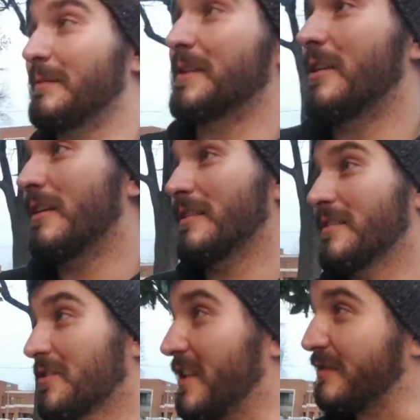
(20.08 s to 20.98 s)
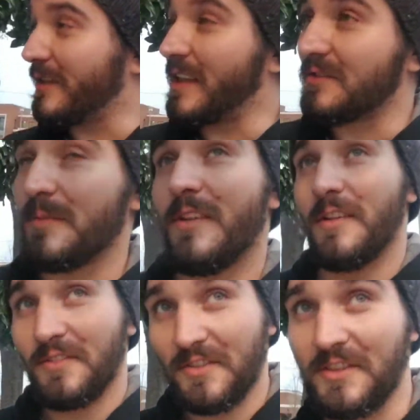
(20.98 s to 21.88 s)
I've been trying to find some
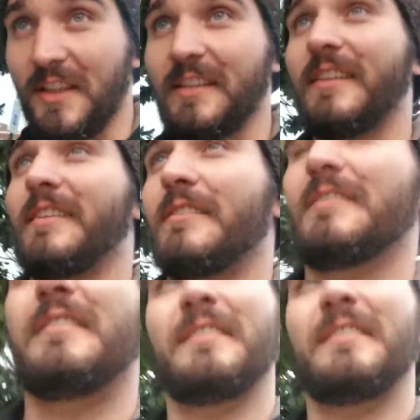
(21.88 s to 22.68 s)
haunts to check out.